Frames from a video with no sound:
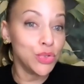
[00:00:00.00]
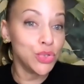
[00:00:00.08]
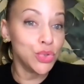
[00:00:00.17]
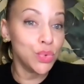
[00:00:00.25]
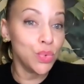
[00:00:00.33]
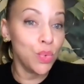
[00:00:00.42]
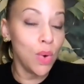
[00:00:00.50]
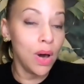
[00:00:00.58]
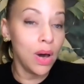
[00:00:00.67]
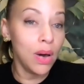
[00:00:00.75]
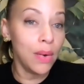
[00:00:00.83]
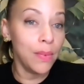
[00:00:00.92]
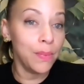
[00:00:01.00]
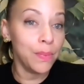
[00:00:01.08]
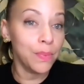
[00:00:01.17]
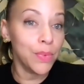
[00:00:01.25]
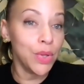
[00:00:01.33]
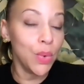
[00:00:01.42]
to,
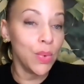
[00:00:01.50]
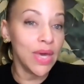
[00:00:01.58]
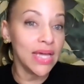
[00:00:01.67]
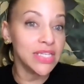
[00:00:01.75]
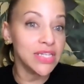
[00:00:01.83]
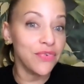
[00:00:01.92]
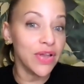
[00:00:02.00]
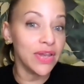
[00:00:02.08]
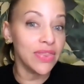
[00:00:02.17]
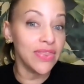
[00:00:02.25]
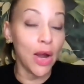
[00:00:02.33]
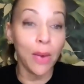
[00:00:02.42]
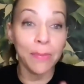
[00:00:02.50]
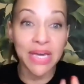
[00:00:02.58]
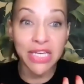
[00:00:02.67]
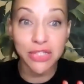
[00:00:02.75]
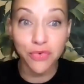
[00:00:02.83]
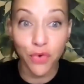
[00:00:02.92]
get different
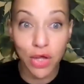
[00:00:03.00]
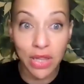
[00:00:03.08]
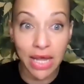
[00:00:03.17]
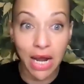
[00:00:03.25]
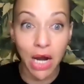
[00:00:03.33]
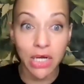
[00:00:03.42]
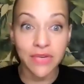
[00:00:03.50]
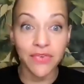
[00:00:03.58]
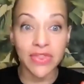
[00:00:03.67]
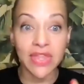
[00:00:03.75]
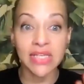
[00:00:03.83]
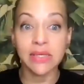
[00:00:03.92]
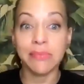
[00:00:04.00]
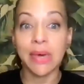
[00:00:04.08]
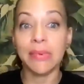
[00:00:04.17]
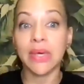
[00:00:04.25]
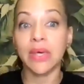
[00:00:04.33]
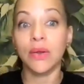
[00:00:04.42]
therapies for Claire, different things that
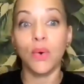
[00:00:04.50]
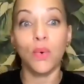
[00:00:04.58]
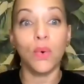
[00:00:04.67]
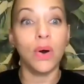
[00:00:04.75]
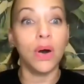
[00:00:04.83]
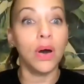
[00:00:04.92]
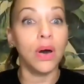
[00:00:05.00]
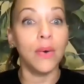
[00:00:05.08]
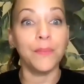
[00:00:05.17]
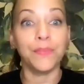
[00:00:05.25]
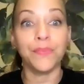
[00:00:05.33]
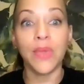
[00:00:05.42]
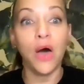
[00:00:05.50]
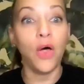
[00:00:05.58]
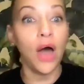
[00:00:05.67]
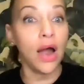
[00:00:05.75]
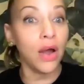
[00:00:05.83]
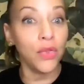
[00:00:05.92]
maybe, how
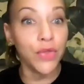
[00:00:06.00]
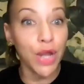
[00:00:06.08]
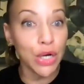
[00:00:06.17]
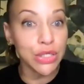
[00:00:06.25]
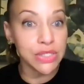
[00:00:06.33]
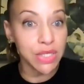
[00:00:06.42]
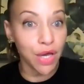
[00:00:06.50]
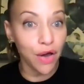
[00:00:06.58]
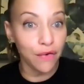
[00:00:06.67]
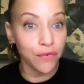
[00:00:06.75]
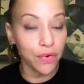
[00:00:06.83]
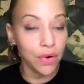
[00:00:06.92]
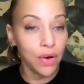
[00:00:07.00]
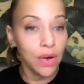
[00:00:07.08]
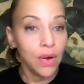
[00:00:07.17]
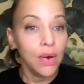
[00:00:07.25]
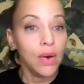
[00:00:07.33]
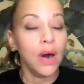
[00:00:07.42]
our healthcare doesn't cover.
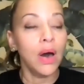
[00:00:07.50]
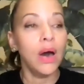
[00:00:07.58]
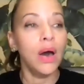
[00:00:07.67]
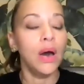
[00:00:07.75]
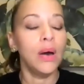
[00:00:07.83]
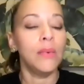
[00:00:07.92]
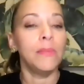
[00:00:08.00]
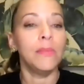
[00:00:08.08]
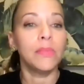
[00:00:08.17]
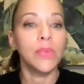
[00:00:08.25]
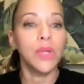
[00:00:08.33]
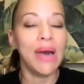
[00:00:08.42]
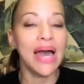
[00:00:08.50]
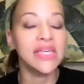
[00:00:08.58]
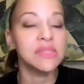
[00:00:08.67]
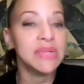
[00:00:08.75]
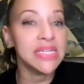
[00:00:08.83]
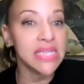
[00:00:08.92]
My
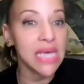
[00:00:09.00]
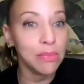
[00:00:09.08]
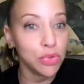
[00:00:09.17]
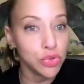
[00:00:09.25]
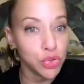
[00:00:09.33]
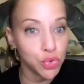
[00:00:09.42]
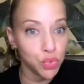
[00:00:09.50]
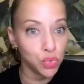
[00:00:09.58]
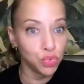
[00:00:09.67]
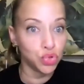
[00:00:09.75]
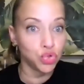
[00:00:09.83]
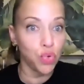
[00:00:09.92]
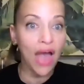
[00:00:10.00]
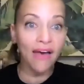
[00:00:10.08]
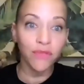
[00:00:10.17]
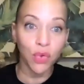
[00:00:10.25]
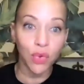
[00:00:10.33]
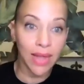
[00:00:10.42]
husband is able to
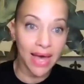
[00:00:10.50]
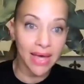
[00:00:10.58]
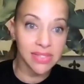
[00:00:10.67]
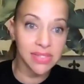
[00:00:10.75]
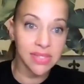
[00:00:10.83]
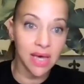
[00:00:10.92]
travel less,